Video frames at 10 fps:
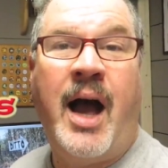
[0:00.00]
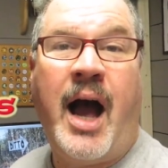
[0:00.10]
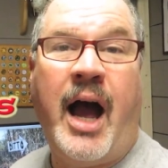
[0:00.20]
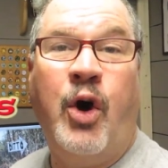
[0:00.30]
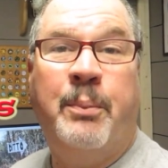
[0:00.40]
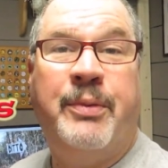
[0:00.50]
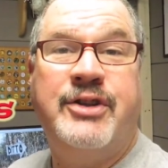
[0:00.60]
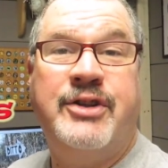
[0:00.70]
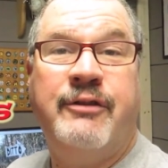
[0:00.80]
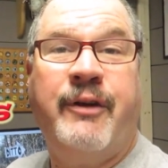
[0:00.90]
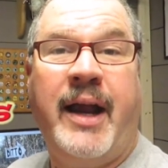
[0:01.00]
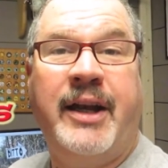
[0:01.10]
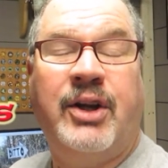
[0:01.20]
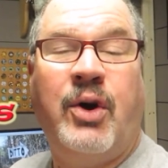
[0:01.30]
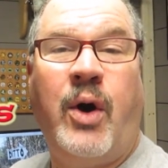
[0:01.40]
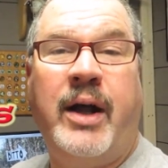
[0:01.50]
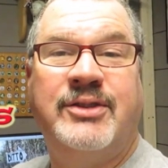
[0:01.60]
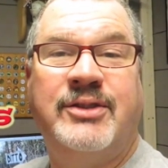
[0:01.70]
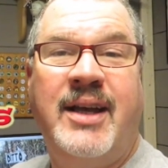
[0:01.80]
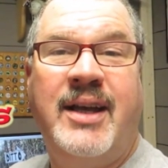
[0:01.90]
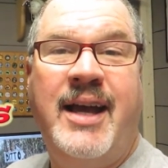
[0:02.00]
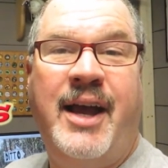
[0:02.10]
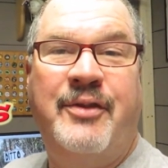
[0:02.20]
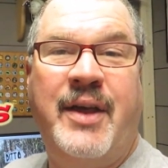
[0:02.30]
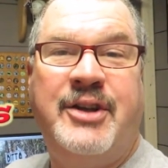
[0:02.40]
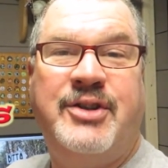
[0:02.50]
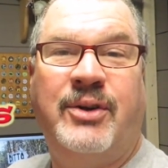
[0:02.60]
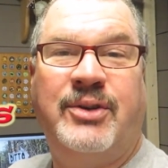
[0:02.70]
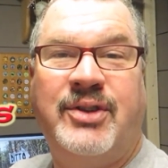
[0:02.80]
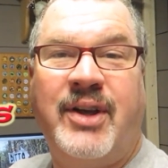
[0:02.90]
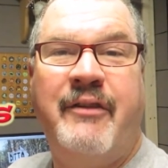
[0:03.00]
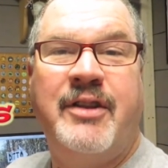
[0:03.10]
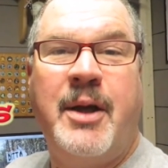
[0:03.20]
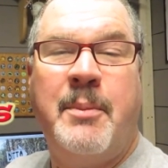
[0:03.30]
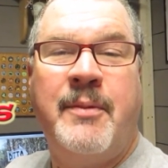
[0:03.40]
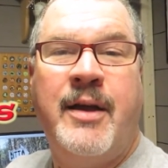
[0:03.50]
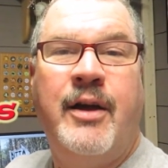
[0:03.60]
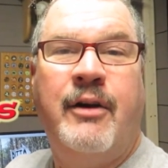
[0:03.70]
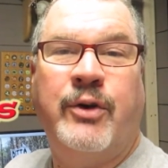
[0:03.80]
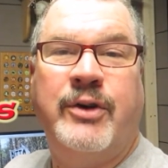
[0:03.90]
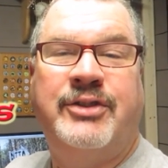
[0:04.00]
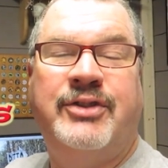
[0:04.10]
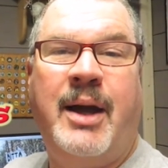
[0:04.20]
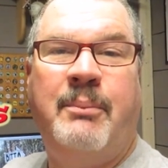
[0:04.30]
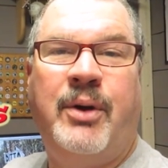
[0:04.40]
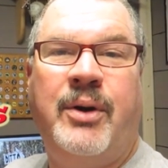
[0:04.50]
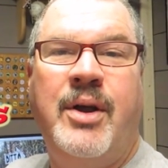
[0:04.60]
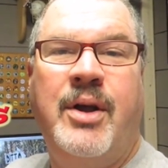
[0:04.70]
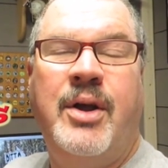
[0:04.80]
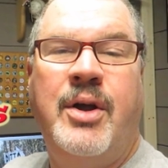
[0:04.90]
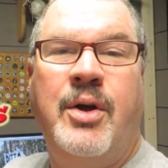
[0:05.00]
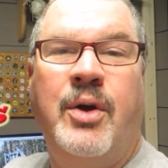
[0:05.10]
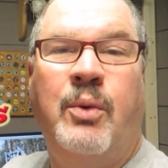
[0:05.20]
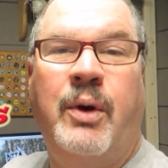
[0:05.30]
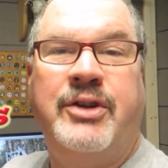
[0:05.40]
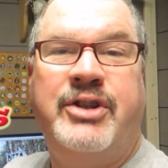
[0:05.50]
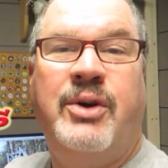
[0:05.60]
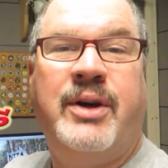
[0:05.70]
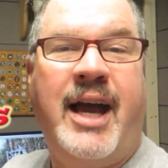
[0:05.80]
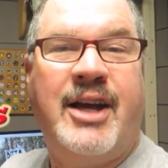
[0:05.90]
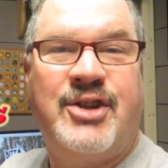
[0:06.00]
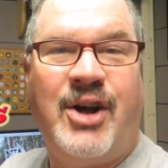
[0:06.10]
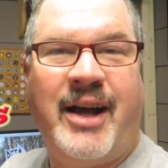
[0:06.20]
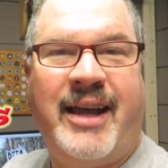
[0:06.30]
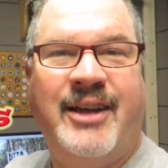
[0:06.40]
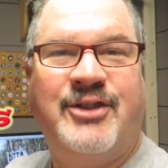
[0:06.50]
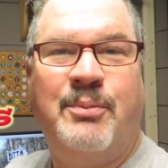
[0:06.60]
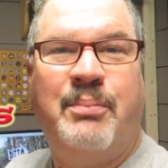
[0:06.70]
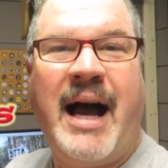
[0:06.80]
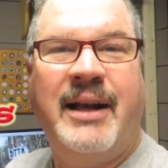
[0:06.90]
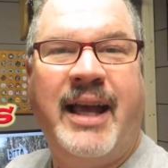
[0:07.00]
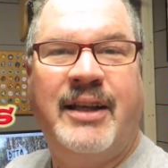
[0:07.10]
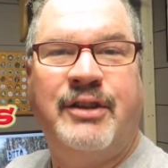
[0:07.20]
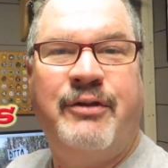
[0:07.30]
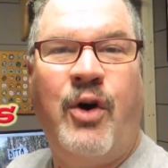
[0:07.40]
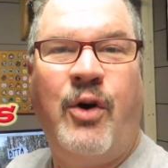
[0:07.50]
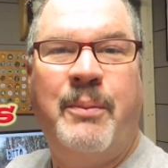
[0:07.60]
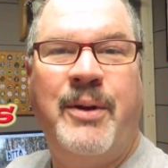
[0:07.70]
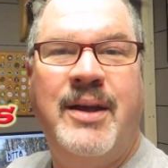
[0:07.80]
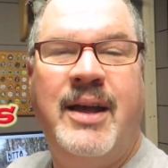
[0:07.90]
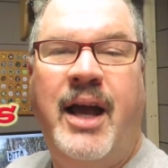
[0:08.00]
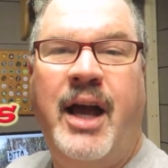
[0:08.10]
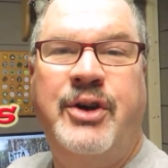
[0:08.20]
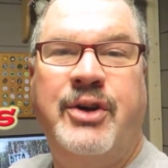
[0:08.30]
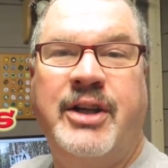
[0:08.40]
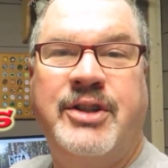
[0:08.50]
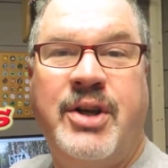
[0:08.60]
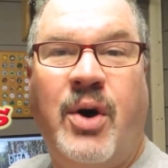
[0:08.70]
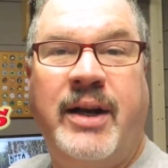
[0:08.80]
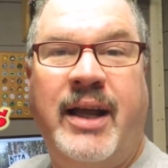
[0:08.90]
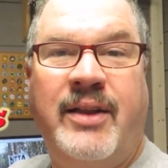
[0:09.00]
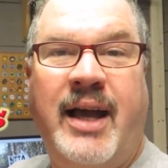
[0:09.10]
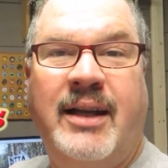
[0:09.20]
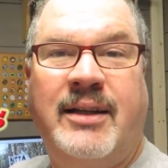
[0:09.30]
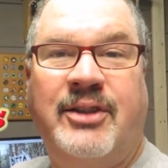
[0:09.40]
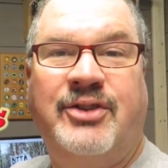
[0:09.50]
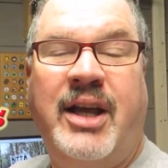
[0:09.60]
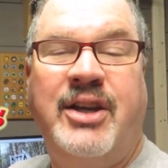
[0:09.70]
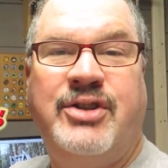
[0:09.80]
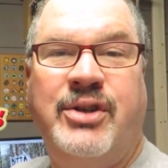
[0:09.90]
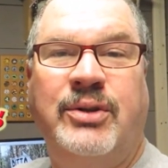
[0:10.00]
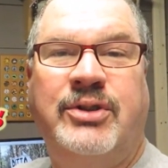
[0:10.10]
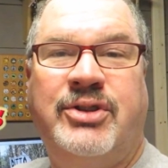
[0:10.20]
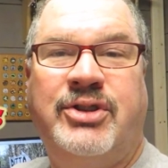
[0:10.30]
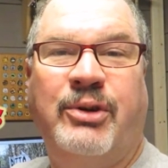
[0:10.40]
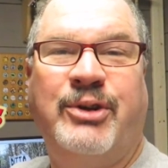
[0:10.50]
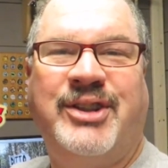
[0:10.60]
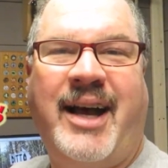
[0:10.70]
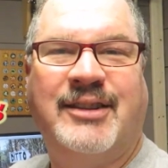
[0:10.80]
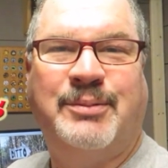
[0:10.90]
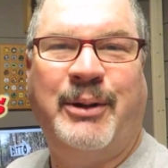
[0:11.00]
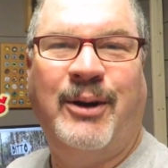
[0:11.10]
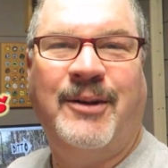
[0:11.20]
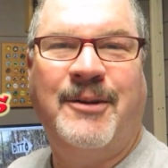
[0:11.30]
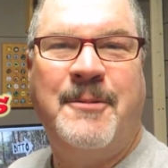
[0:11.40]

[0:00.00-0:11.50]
I hope that you're finding coins and that you're saving them for December when Geocache Talk has their podcast of hope and you can donate that to St. Jude's Children's Hospital.